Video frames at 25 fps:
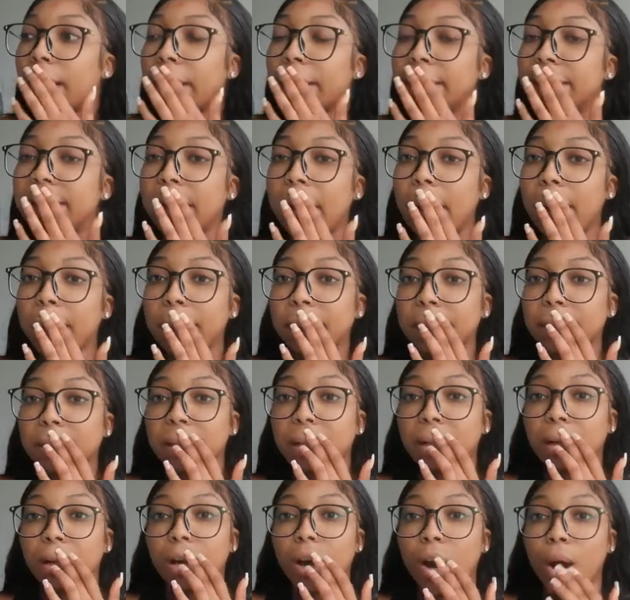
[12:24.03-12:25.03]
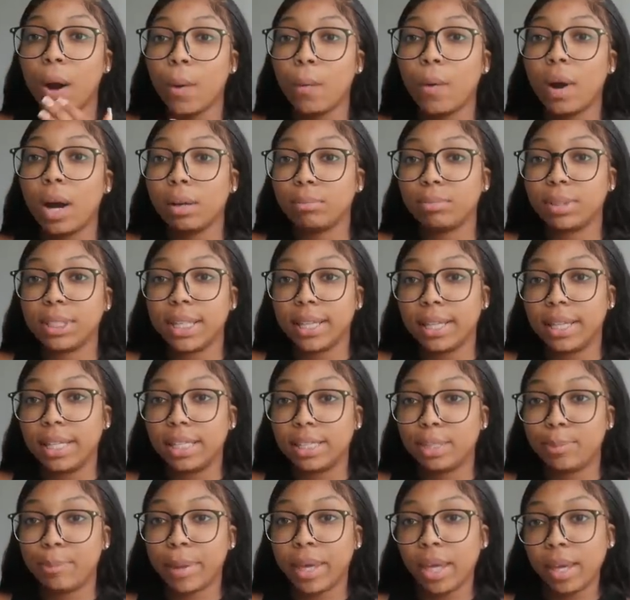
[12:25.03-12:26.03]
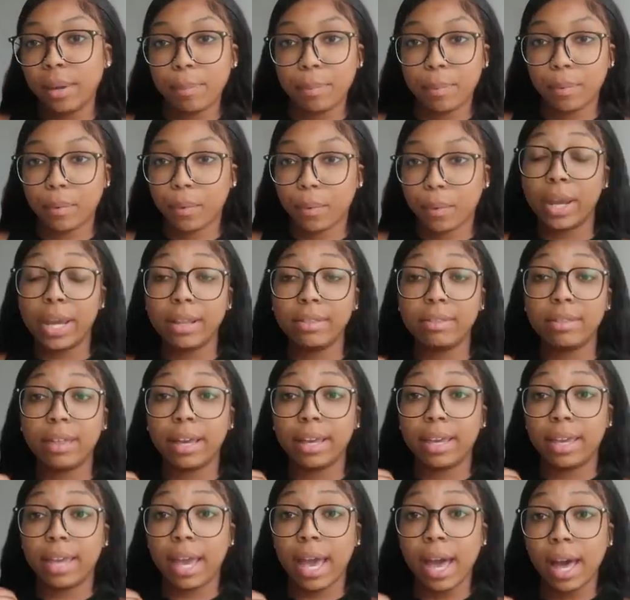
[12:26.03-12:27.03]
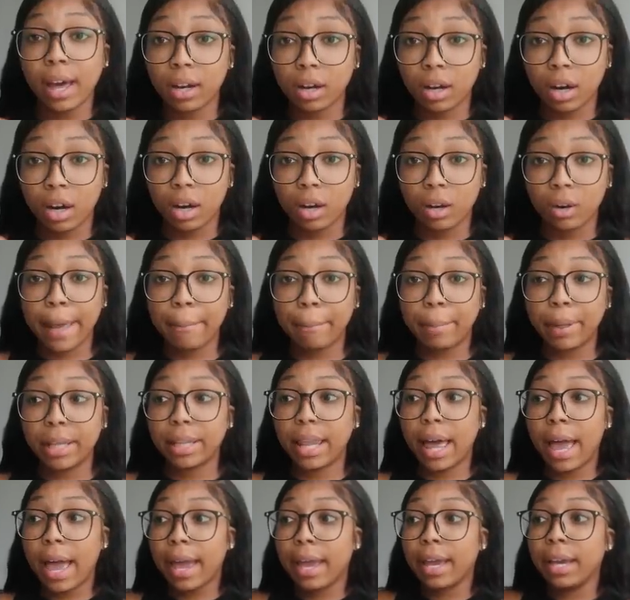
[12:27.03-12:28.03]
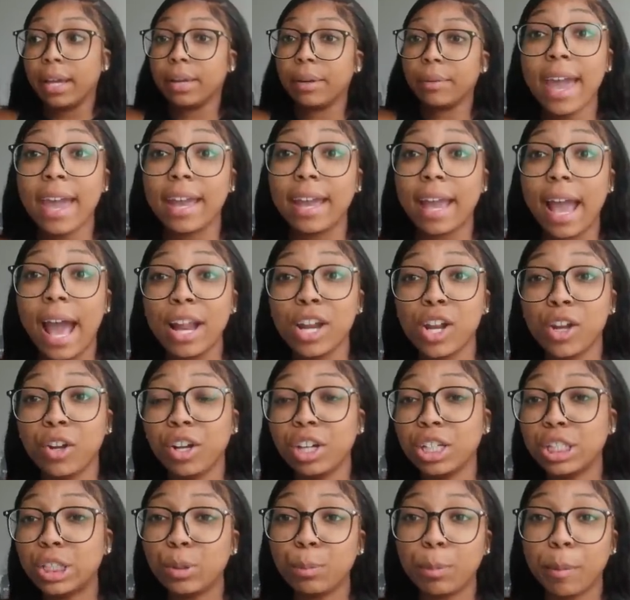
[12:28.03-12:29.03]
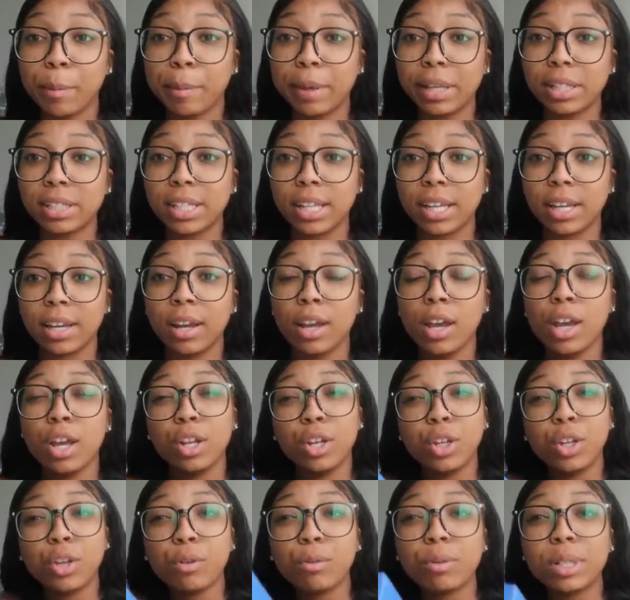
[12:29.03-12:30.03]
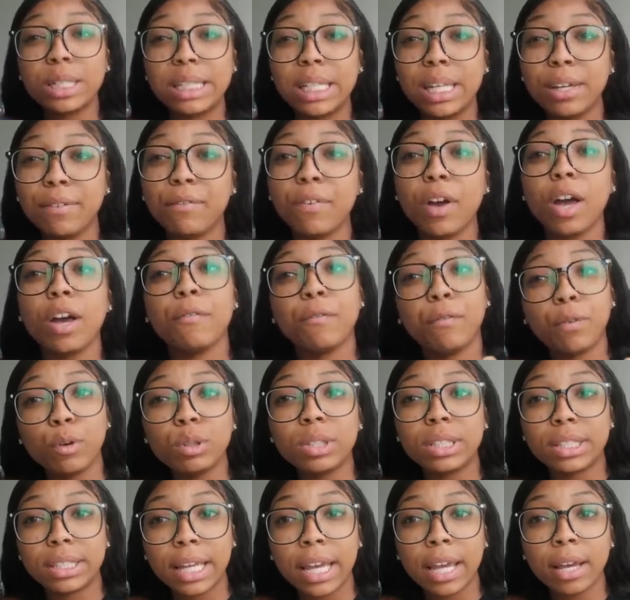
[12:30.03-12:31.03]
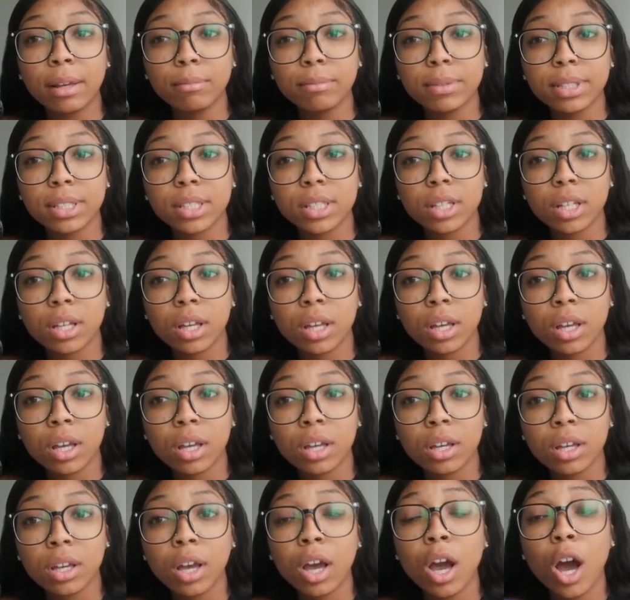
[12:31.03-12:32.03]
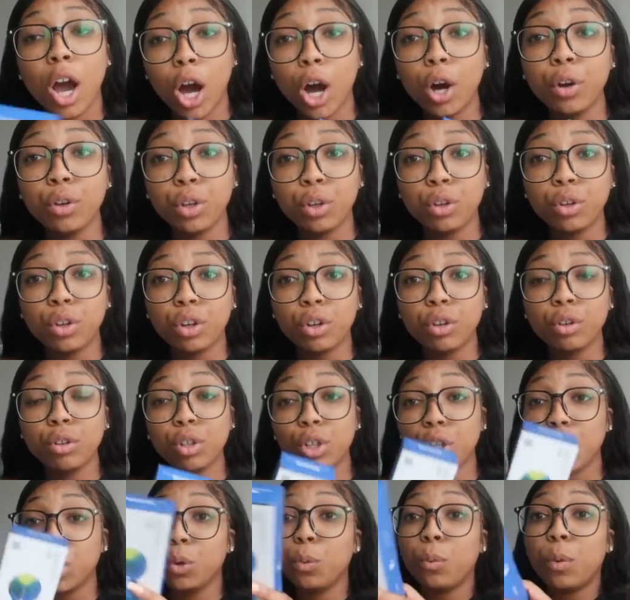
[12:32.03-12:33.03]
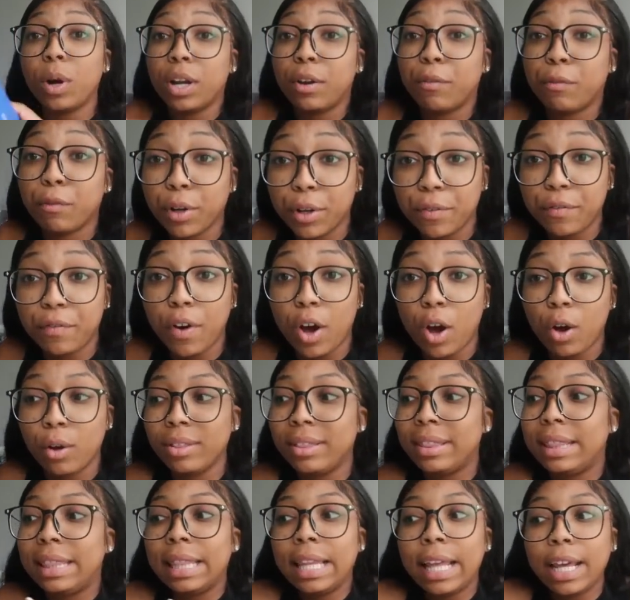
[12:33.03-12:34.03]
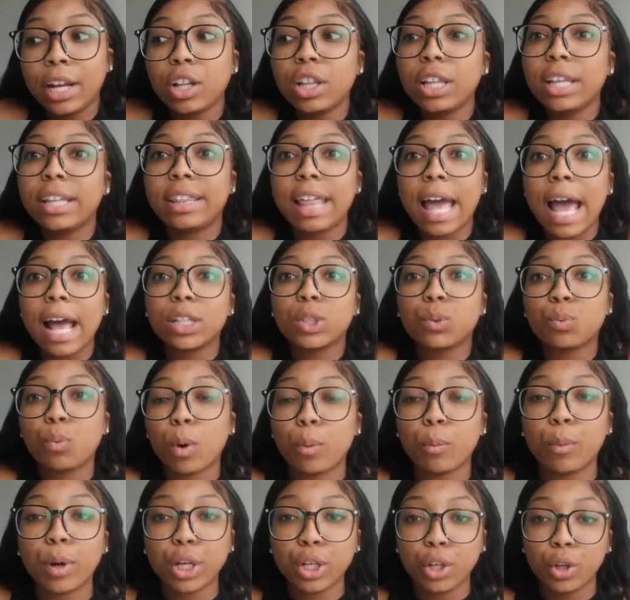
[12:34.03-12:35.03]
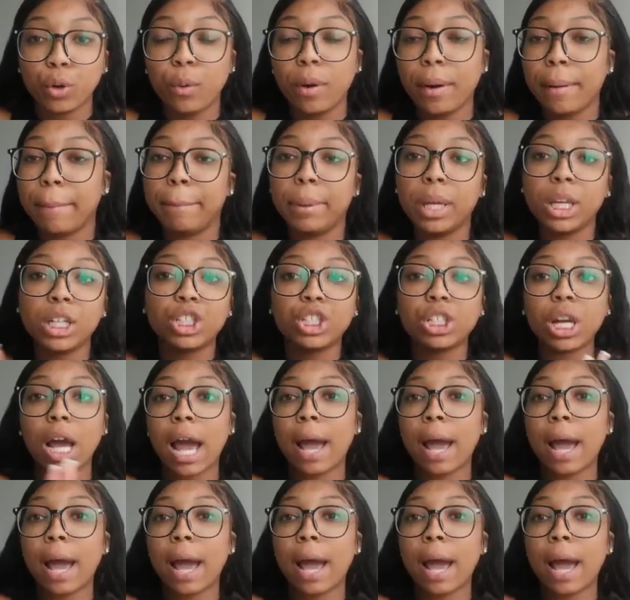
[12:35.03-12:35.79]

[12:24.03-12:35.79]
our job is to go up to these people in the ghetto and be like, hey, I know you're super busy. Do you receive food stamps? Oh, you do? Do you want a free phone? Literally, that's what we're doing, bitch.